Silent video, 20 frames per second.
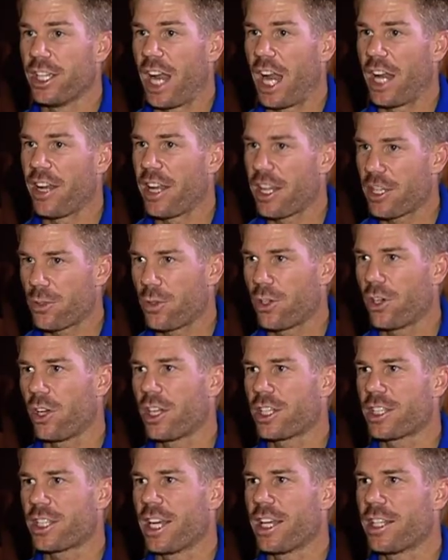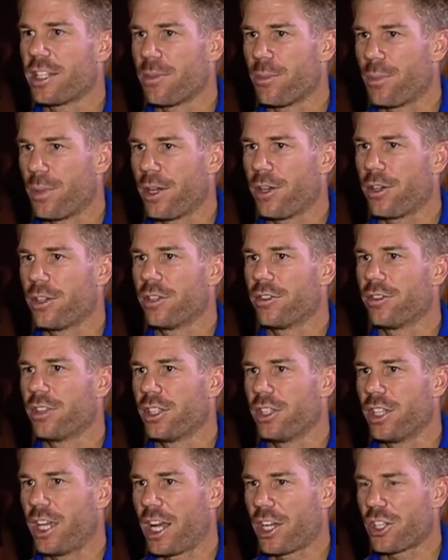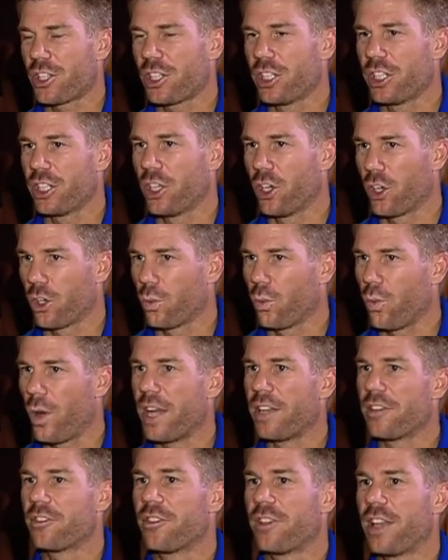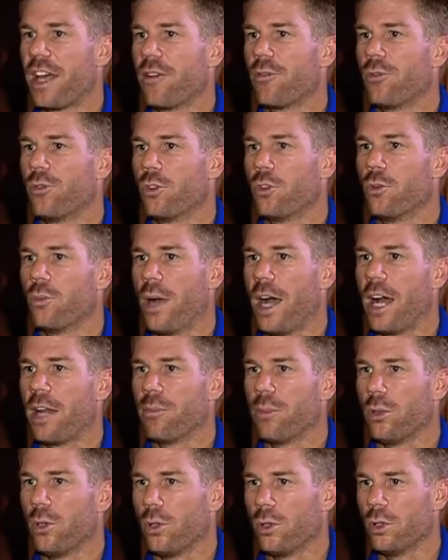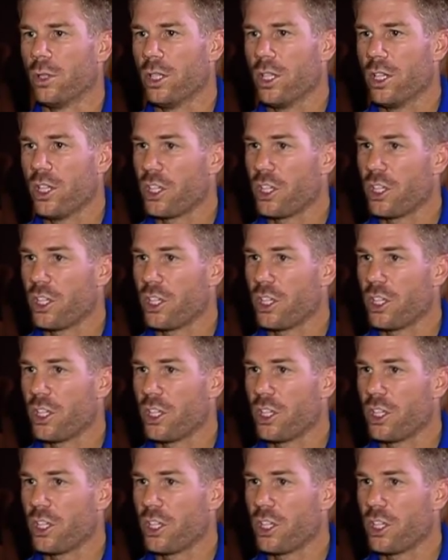And that's where I say it's imperative that you actually got to wait for that real bad ball.